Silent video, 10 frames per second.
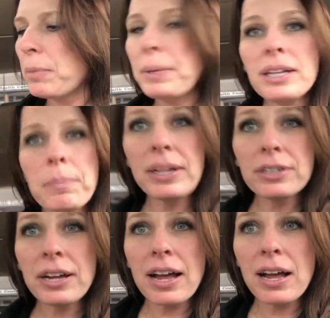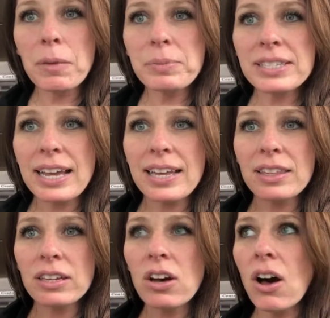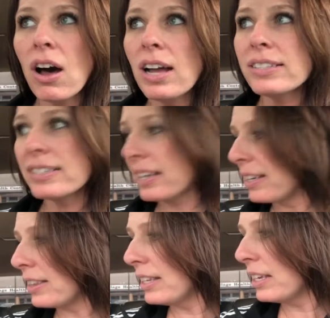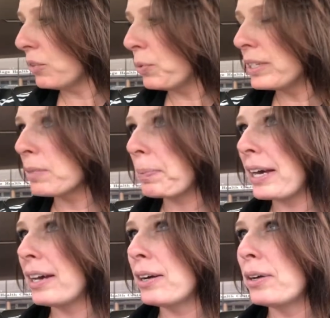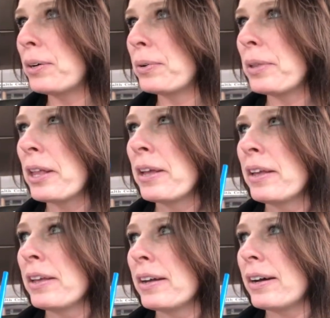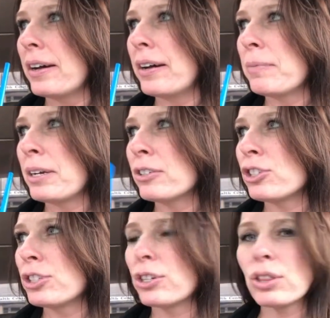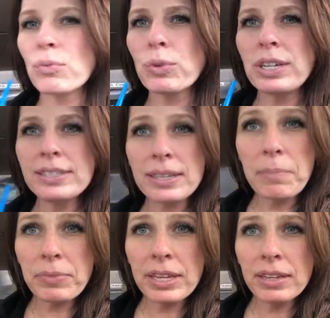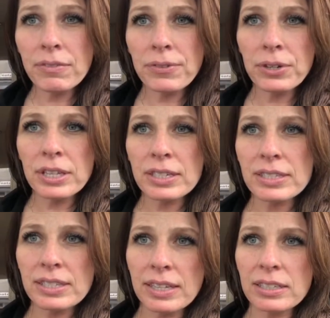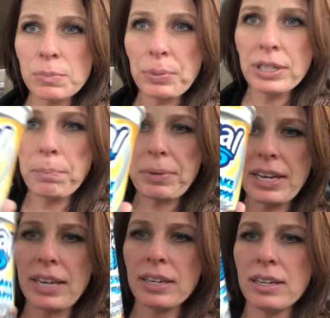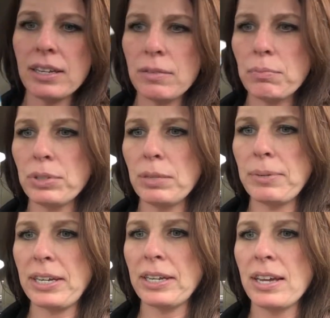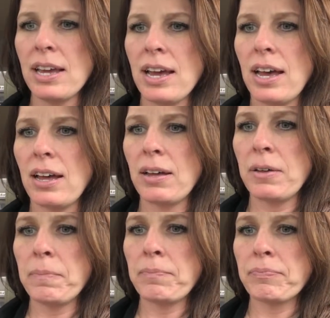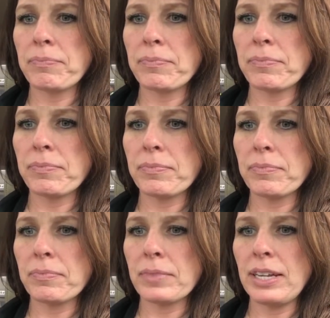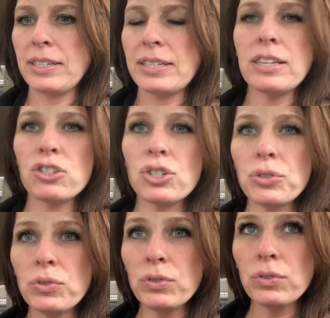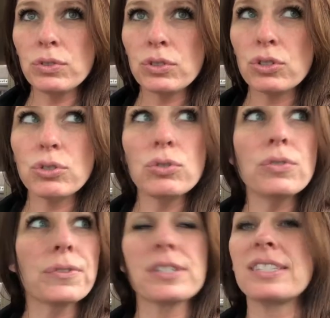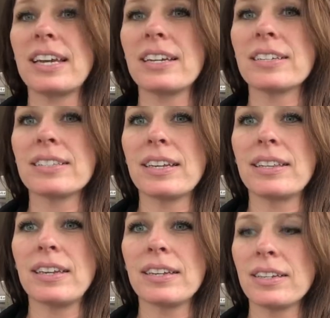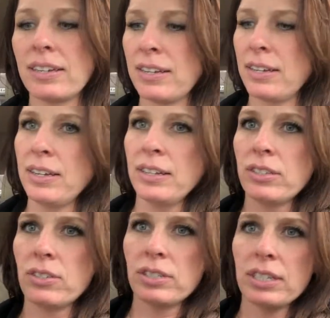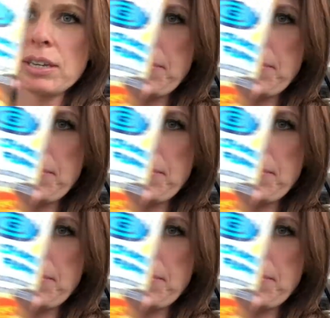peanut butter cups, and the cost, I think, was about... I'm not sure, three something for this, and it's pretty big. And it said two for six, I think. So it's like a